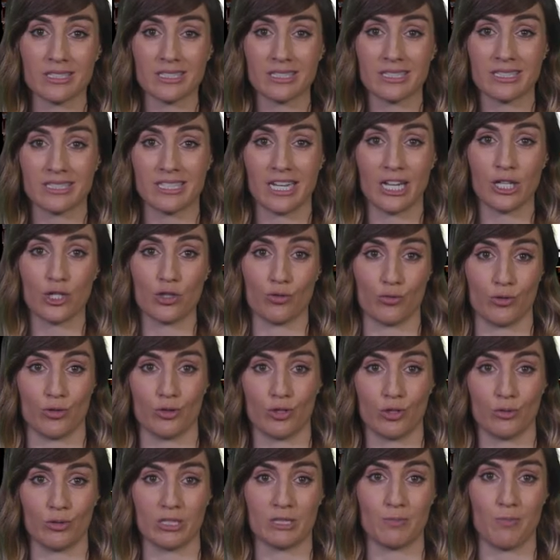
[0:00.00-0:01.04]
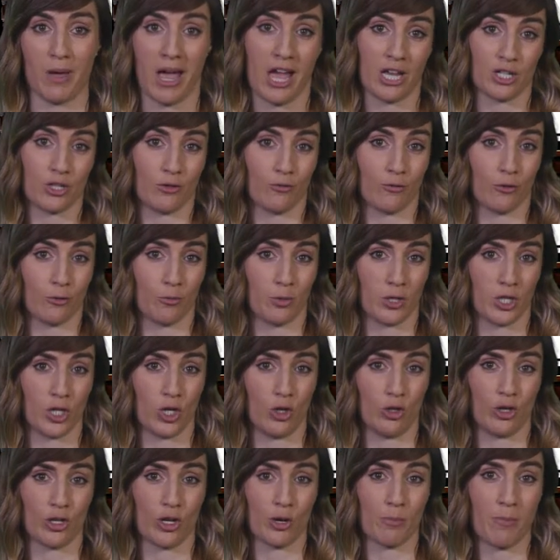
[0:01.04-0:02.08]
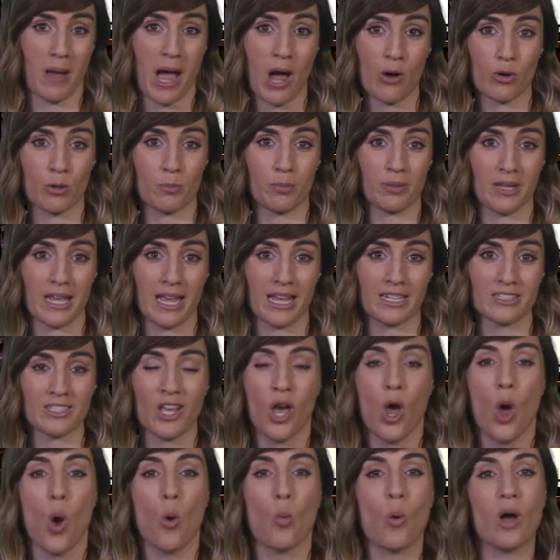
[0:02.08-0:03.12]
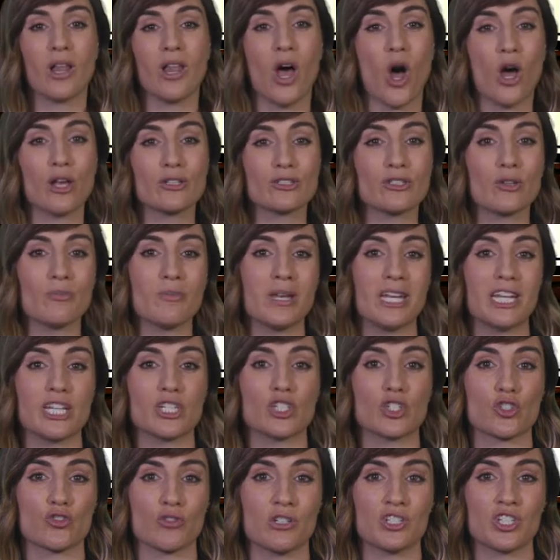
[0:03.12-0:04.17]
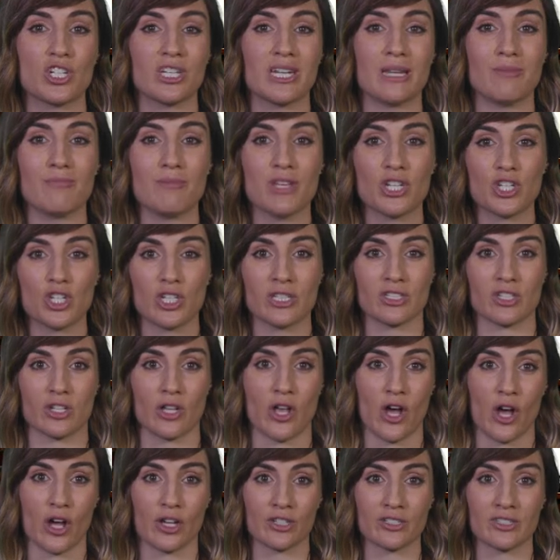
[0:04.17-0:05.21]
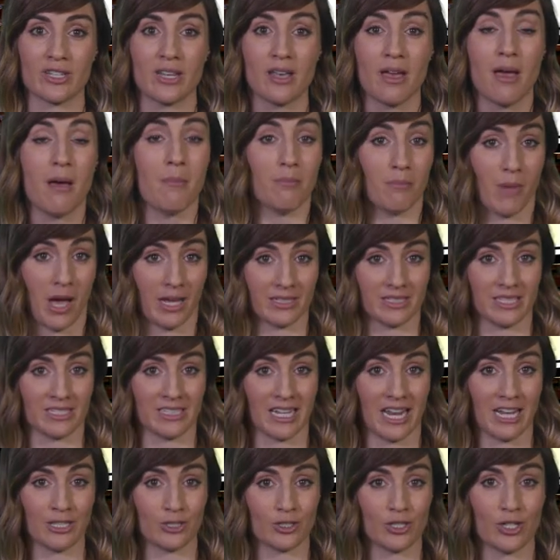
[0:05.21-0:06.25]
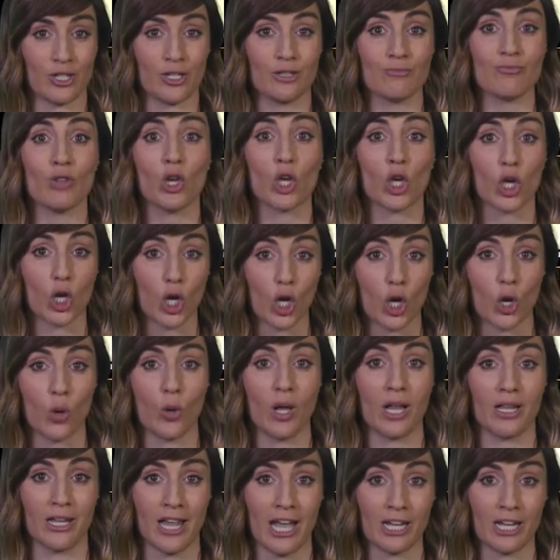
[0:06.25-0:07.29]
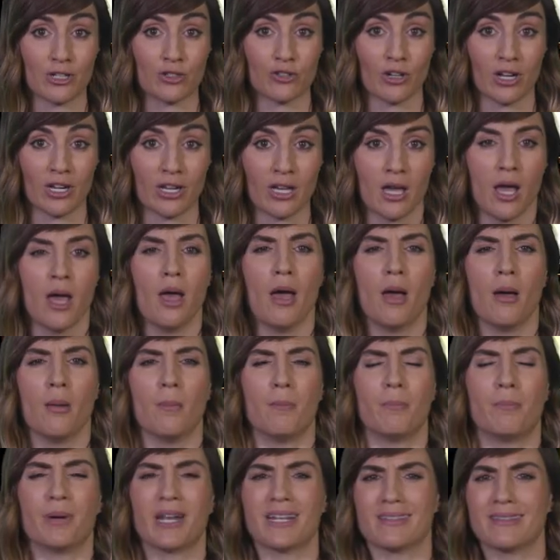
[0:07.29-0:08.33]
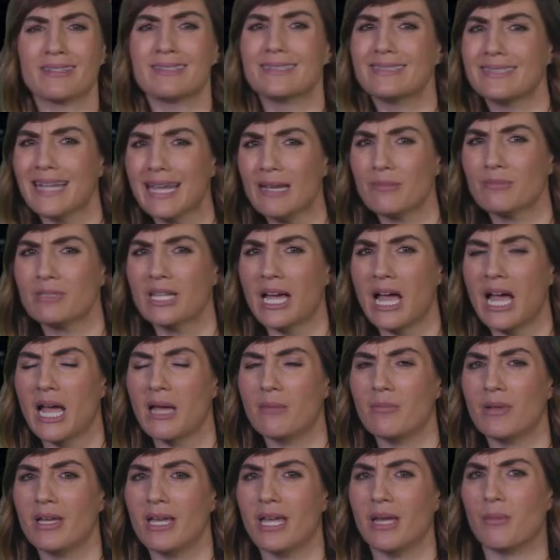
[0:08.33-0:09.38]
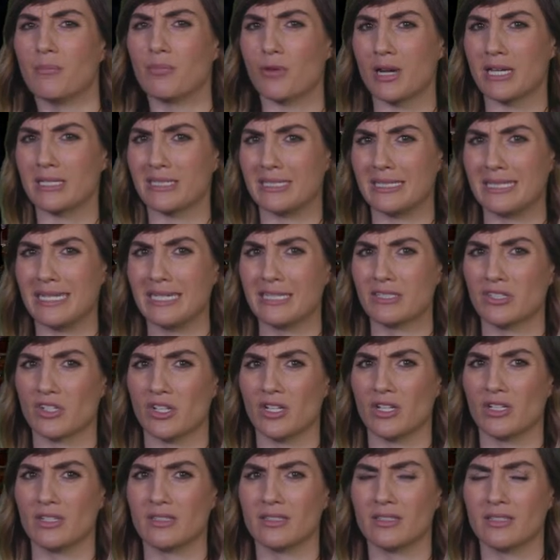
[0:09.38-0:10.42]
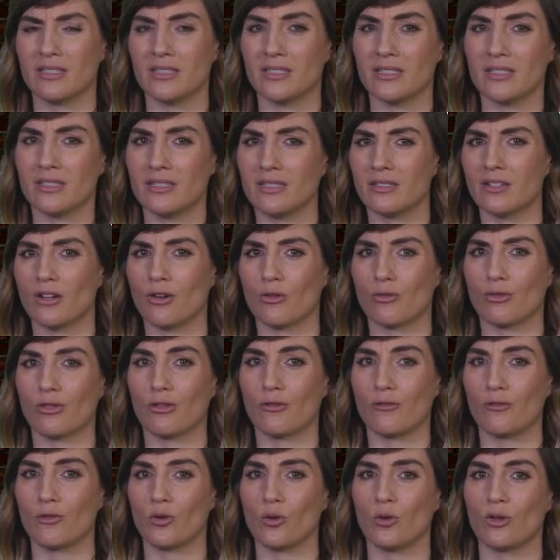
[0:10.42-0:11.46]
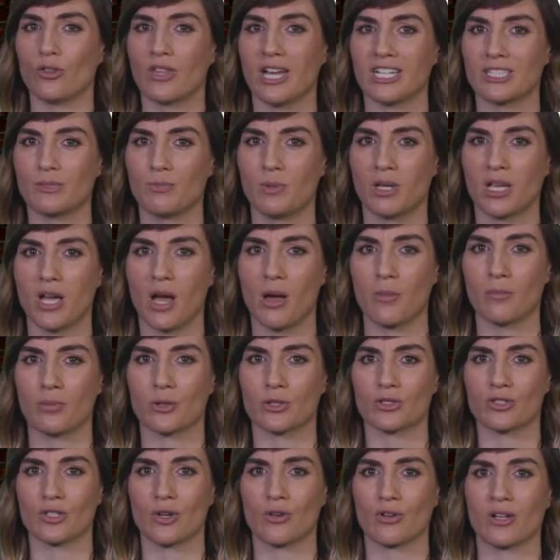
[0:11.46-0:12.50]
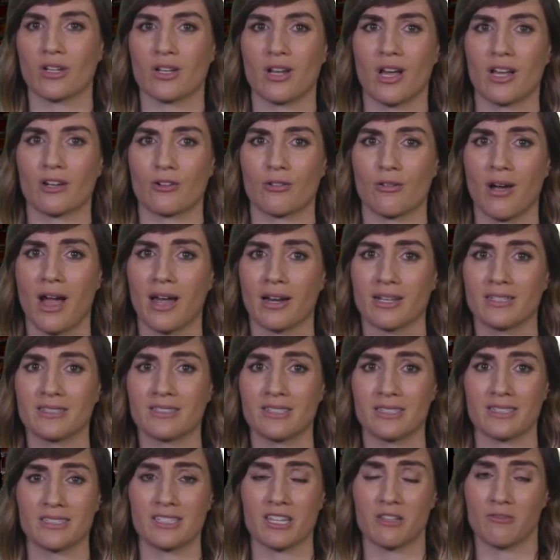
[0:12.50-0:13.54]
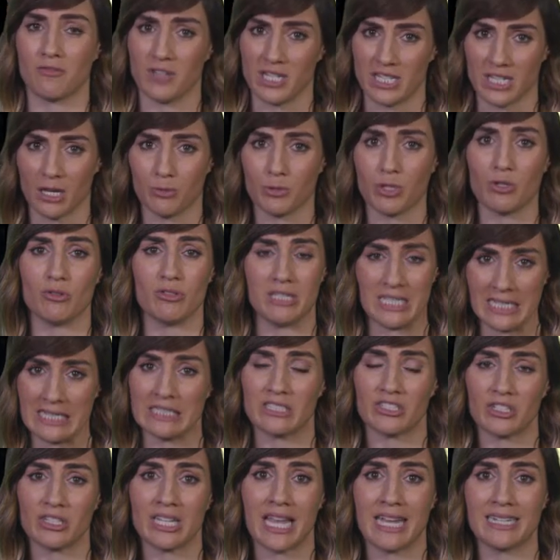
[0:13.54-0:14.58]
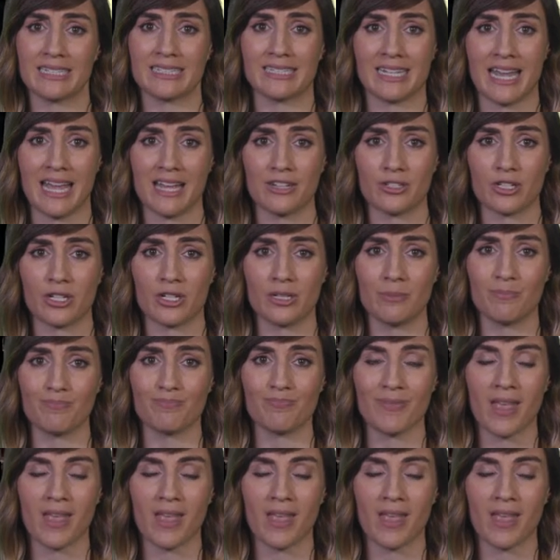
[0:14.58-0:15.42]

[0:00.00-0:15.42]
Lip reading: does it stay true to its passion for peculiar power plants while also meeting stringent emissions laws? Mazda's answer? Go electric. But at the same time, embrace diesel. You know, the fuel that's become persona non grata since the VW Dieselgate scandal?